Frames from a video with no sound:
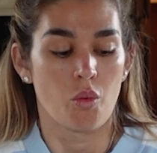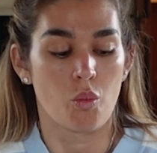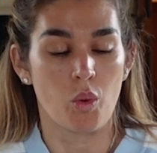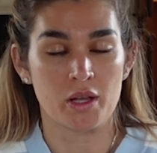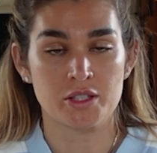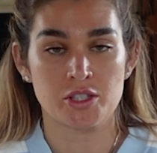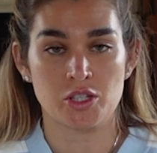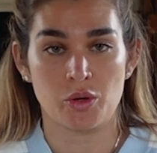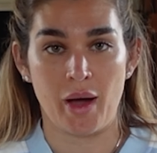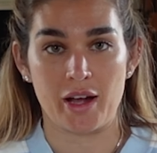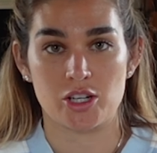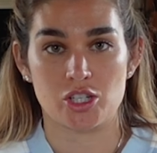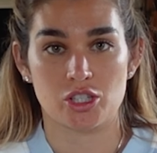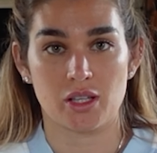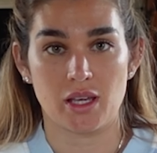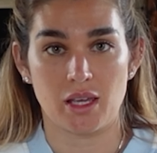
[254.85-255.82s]
Once you
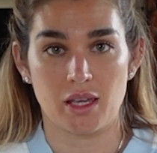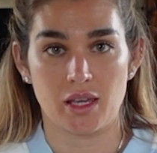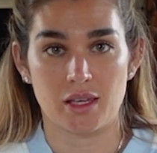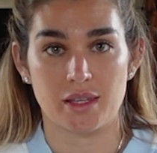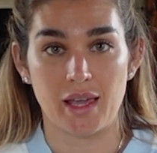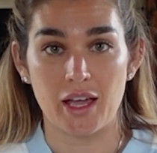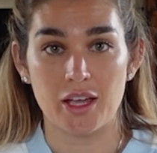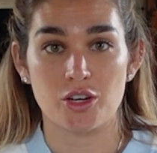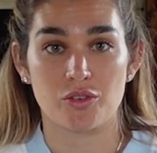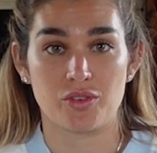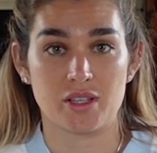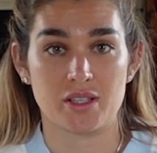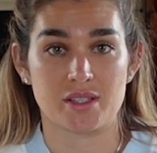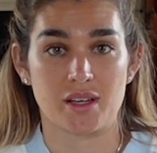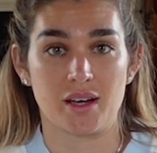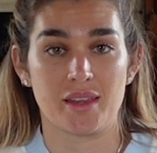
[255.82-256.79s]
actually get your
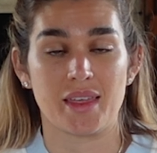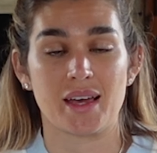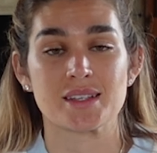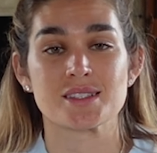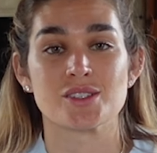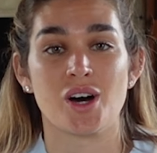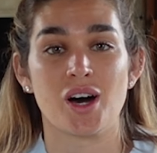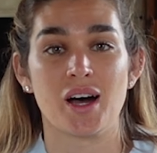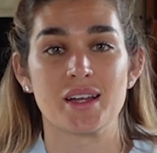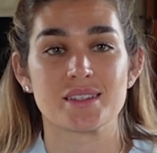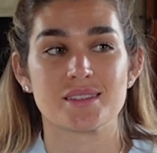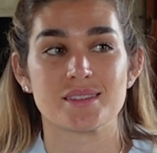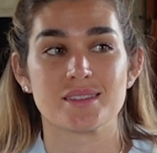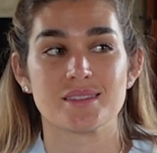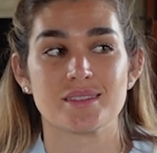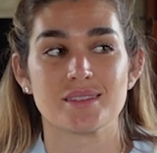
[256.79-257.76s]
visa, that's not
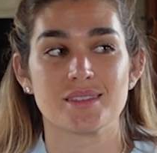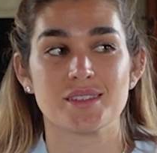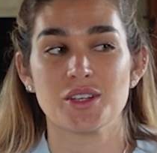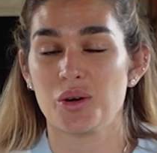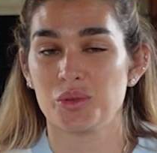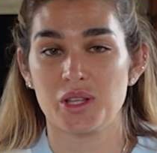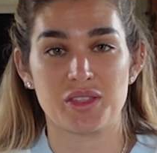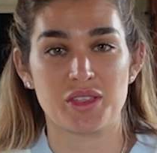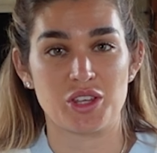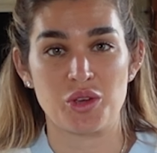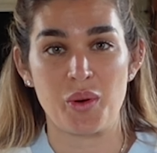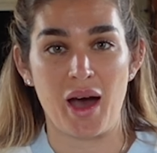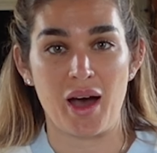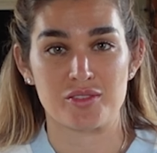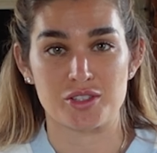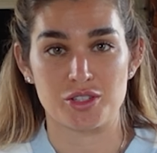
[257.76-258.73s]
the only thing you
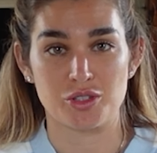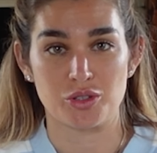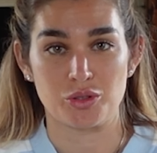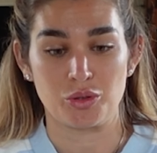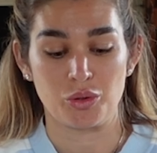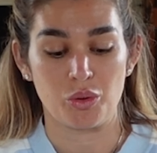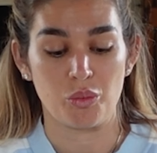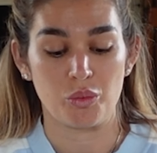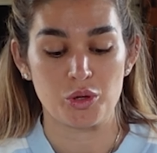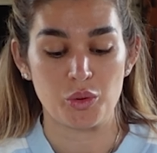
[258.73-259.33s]
have to do.